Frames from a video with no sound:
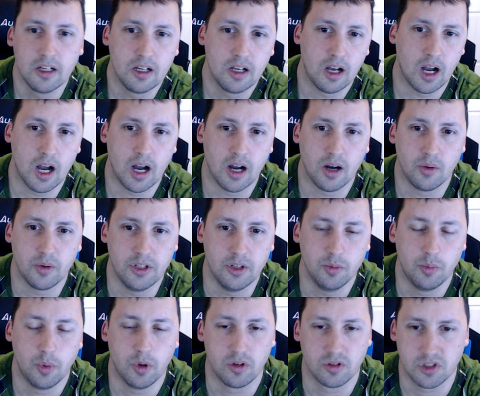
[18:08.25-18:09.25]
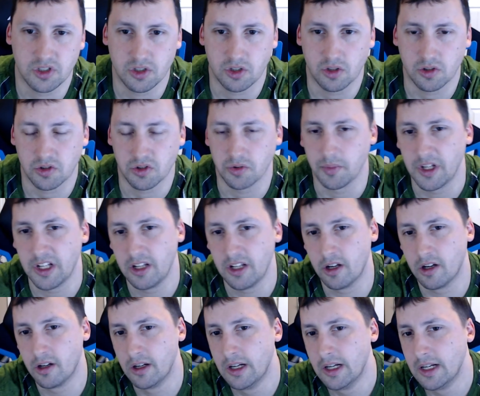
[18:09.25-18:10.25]
Uh, we do post social
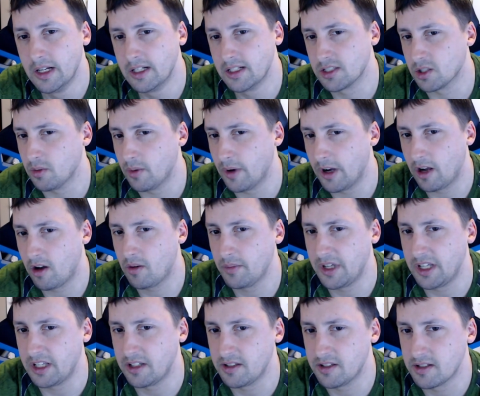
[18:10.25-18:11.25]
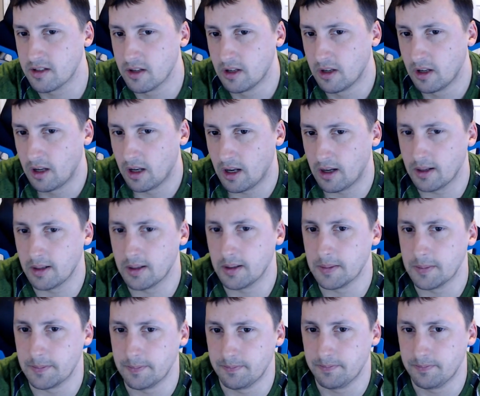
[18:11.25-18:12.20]
media. So by all means, um,